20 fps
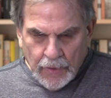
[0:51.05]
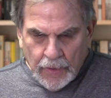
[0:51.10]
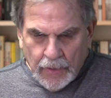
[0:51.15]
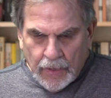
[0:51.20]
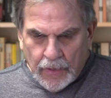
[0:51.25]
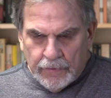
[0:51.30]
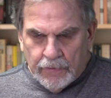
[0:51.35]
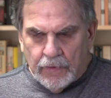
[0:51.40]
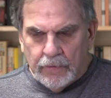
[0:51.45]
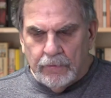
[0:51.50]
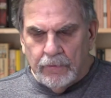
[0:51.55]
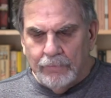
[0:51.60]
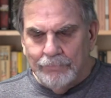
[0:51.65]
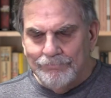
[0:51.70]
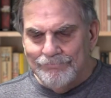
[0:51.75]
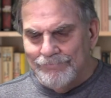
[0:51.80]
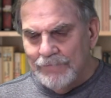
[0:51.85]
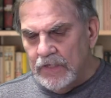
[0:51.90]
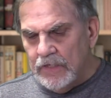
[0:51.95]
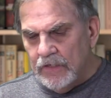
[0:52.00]
And
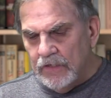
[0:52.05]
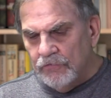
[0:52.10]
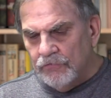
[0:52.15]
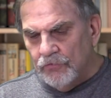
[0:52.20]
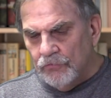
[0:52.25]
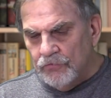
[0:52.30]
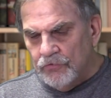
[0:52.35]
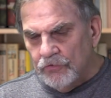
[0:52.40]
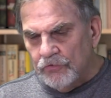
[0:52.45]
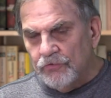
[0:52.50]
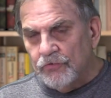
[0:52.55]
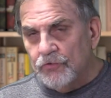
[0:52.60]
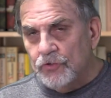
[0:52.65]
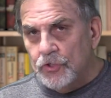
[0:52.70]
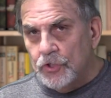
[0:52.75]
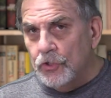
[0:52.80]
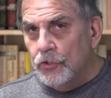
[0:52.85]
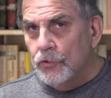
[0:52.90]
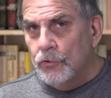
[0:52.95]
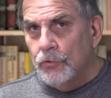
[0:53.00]
these are just
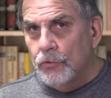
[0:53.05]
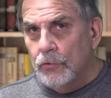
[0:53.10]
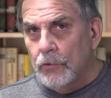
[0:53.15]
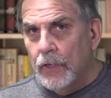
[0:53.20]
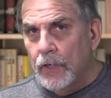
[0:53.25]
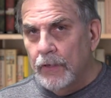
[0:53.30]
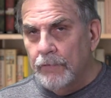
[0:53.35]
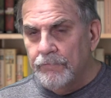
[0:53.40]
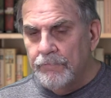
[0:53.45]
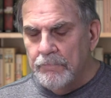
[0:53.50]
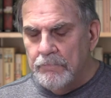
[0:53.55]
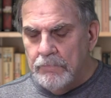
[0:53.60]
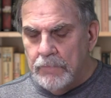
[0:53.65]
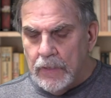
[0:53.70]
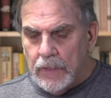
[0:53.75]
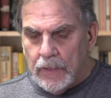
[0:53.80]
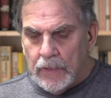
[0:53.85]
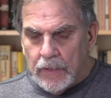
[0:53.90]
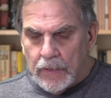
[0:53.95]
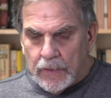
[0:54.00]
two of
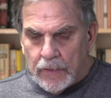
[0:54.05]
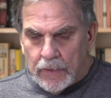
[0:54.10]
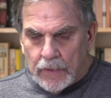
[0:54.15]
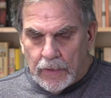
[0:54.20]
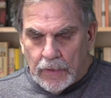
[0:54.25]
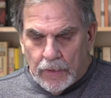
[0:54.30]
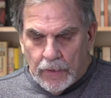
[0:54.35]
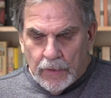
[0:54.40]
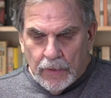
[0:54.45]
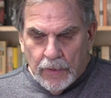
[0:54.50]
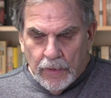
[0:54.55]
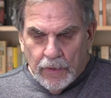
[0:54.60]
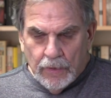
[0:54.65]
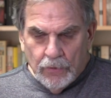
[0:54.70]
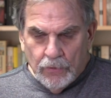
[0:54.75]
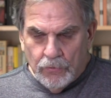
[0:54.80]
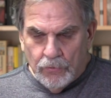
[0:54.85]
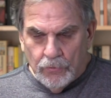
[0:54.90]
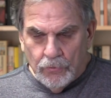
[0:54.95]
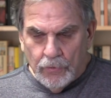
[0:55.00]
many
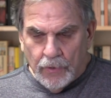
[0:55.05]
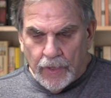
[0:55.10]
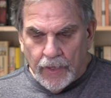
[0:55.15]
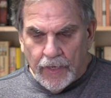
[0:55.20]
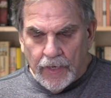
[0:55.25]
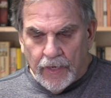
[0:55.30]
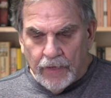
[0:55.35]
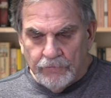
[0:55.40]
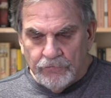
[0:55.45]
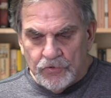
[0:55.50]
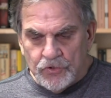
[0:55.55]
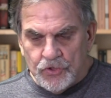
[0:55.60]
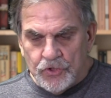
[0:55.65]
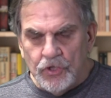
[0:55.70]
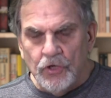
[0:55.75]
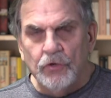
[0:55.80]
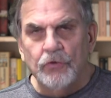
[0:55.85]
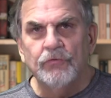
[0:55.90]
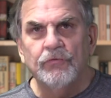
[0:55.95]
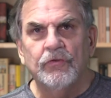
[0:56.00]
who have
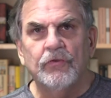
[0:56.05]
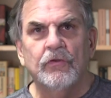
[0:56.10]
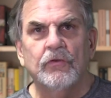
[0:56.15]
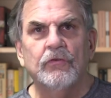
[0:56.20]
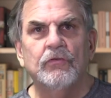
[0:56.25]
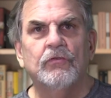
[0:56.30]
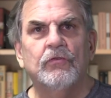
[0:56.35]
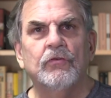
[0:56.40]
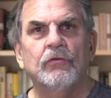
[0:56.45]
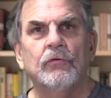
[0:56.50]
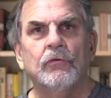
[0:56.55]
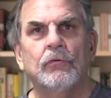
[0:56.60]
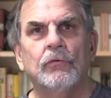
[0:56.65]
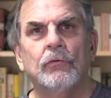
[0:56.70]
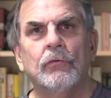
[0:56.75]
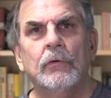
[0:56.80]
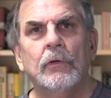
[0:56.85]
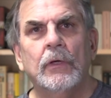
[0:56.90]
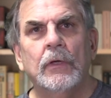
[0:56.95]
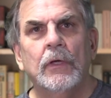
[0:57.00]
chosen
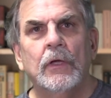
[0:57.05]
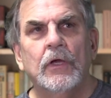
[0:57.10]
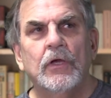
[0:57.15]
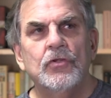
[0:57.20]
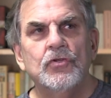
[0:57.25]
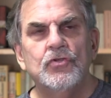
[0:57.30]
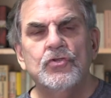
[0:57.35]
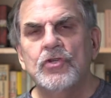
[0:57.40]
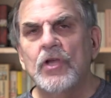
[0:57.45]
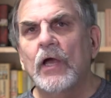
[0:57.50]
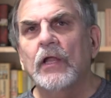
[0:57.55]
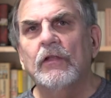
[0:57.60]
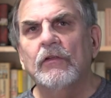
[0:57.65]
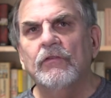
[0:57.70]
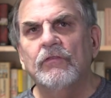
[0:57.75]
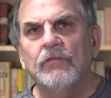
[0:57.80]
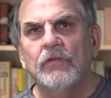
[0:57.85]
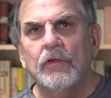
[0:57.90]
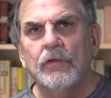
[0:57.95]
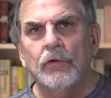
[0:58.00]
to
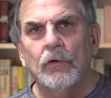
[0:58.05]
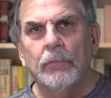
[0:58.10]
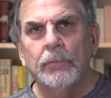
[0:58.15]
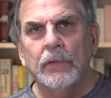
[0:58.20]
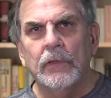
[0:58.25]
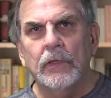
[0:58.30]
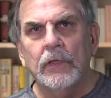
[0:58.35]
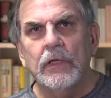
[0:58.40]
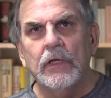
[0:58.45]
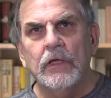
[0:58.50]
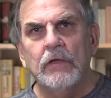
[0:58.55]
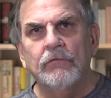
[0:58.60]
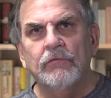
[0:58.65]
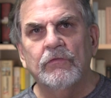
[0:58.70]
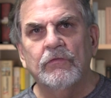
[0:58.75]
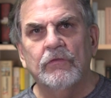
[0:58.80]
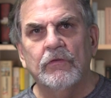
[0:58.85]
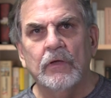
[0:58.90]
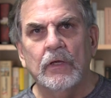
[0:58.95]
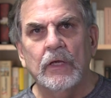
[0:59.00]
jettison their
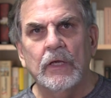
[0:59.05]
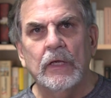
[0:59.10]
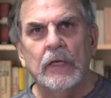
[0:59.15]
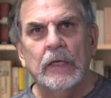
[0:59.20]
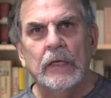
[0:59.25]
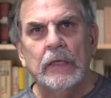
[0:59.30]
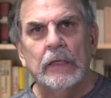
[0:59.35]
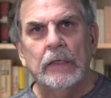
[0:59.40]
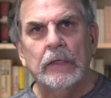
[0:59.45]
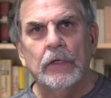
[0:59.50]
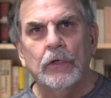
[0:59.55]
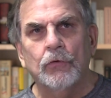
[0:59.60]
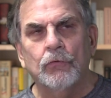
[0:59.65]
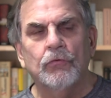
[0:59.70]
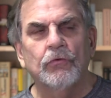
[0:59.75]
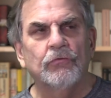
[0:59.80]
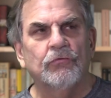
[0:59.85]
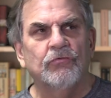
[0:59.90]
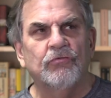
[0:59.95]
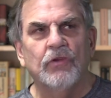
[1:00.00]
beliefs in
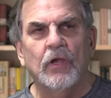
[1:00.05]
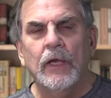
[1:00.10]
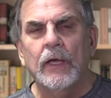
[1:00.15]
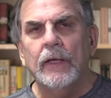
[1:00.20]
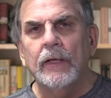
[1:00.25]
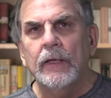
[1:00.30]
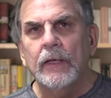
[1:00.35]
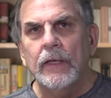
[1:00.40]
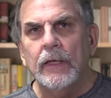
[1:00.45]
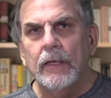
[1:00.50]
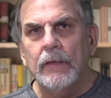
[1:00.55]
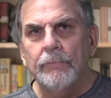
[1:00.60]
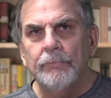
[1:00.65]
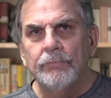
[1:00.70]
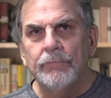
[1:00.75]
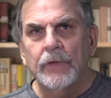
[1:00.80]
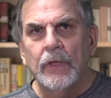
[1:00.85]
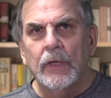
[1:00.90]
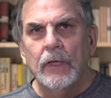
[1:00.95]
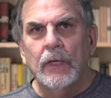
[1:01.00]
Christianity.
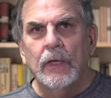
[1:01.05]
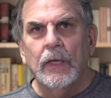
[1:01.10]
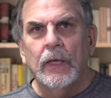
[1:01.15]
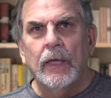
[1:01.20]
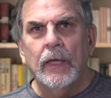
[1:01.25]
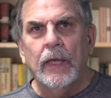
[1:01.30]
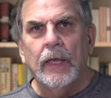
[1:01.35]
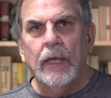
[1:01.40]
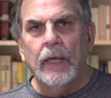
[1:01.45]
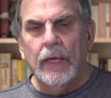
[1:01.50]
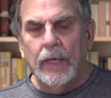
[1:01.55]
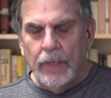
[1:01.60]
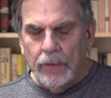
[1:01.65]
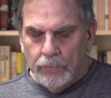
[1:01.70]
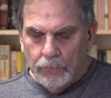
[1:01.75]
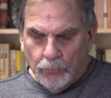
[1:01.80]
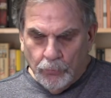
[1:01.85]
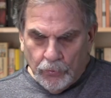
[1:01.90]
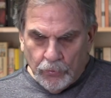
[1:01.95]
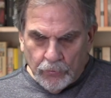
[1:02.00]

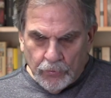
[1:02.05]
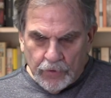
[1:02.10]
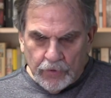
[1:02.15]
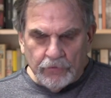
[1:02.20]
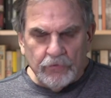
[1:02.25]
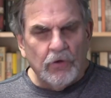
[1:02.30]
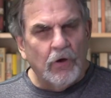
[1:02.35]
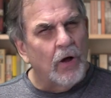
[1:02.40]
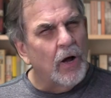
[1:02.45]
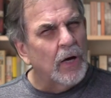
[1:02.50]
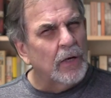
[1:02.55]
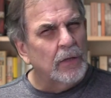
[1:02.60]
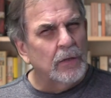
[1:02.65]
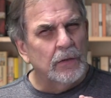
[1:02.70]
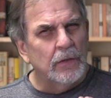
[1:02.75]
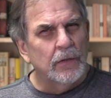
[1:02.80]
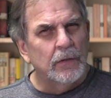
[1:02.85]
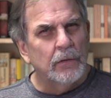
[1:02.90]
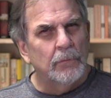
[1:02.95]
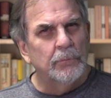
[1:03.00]
And we're going to talk a
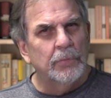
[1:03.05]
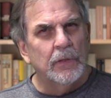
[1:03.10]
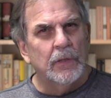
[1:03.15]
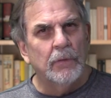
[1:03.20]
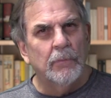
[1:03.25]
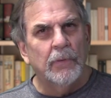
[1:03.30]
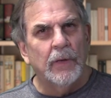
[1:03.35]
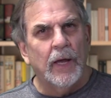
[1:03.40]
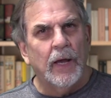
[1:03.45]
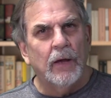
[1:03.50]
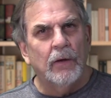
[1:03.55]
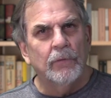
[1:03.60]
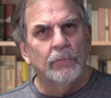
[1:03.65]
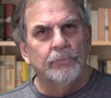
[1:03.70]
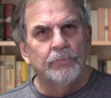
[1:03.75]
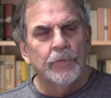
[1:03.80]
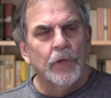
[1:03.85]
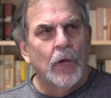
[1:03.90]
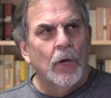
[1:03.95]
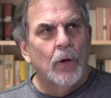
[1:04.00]
little bit about